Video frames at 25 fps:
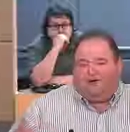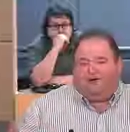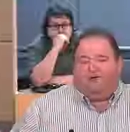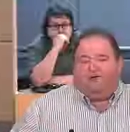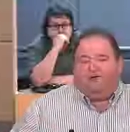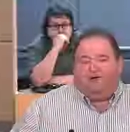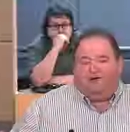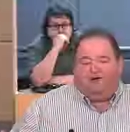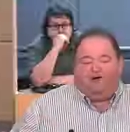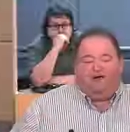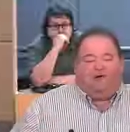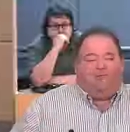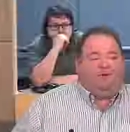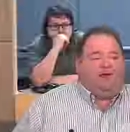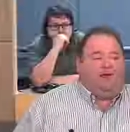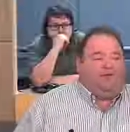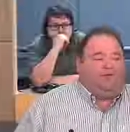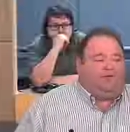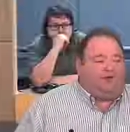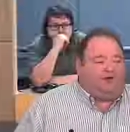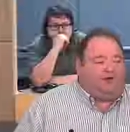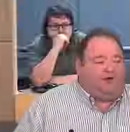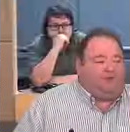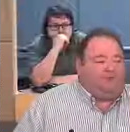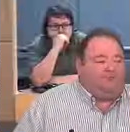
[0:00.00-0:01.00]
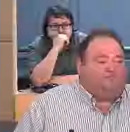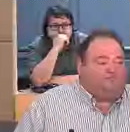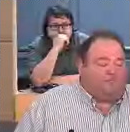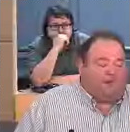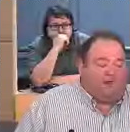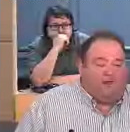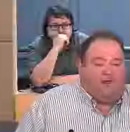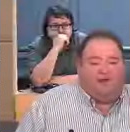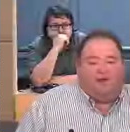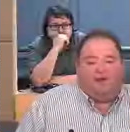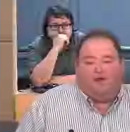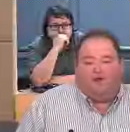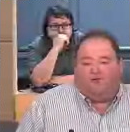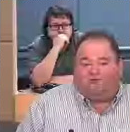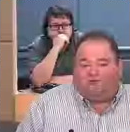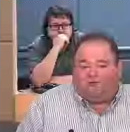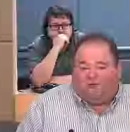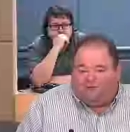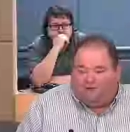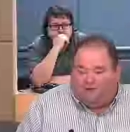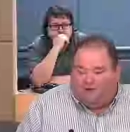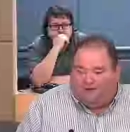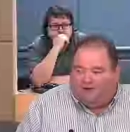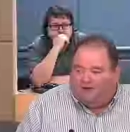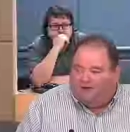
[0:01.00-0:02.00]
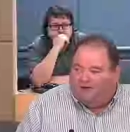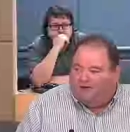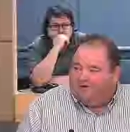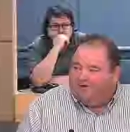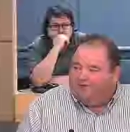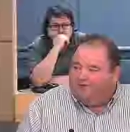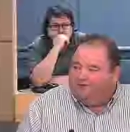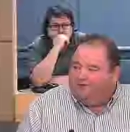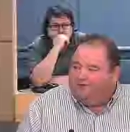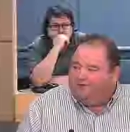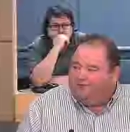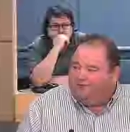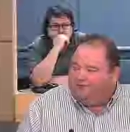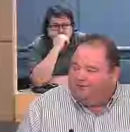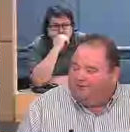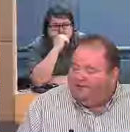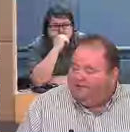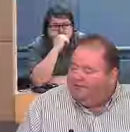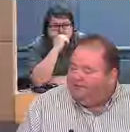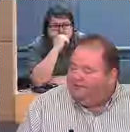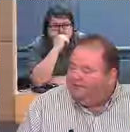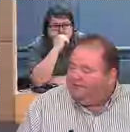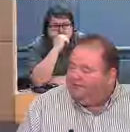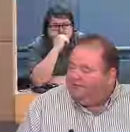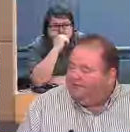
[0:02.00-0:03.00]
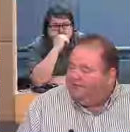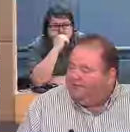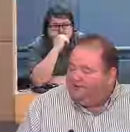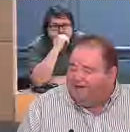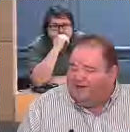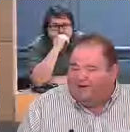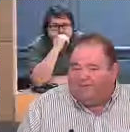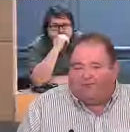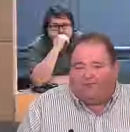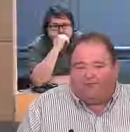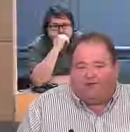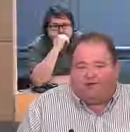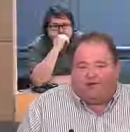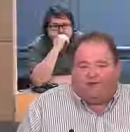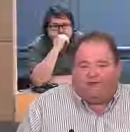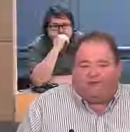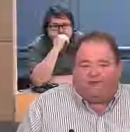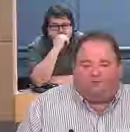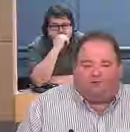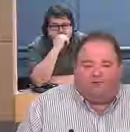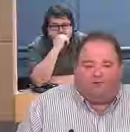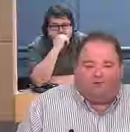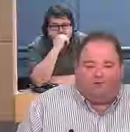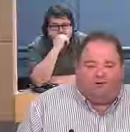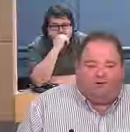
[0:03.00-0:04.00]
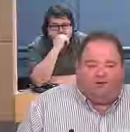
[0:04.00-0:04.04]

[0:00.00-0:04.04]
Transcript: So it's going to be difficult to change things all at the same time.